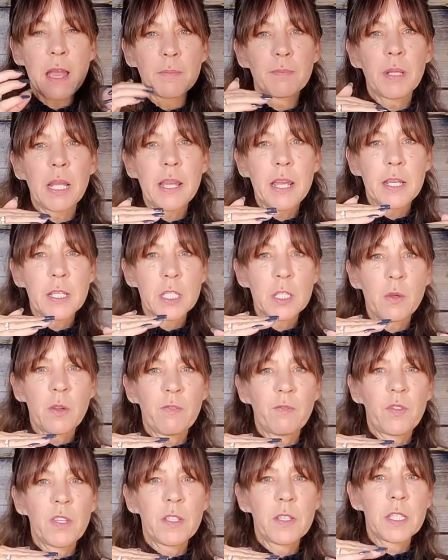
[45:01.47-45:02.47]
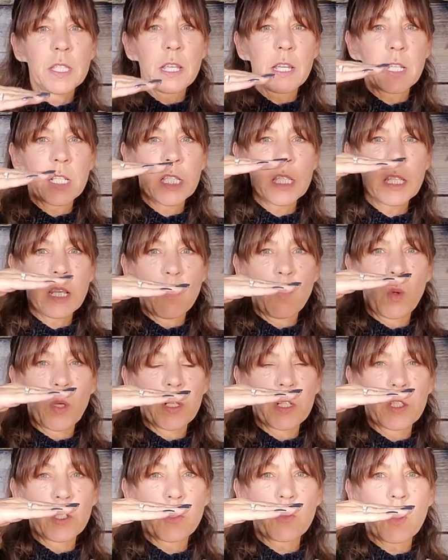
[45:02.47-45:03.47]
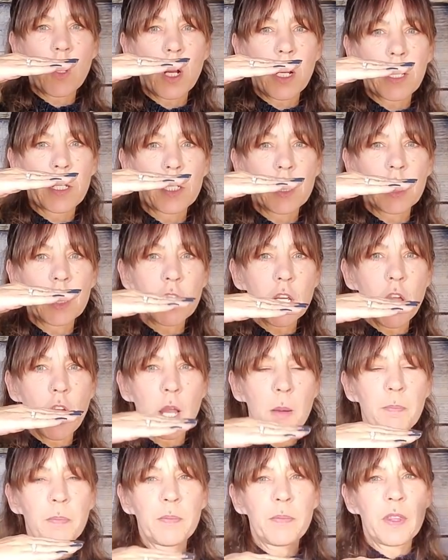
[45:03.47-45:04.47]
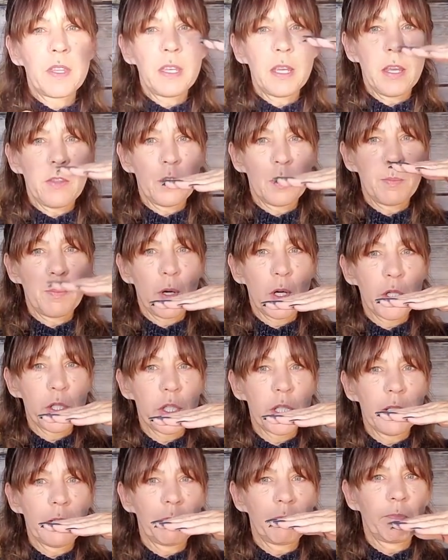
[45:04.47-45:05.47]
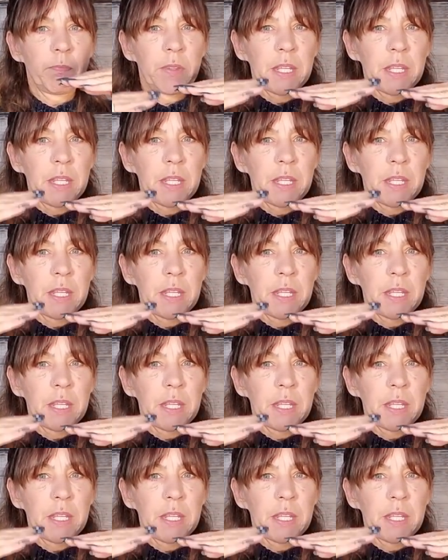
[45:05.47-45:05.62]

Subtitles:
at play, so it feels like someone is trying to top the other person.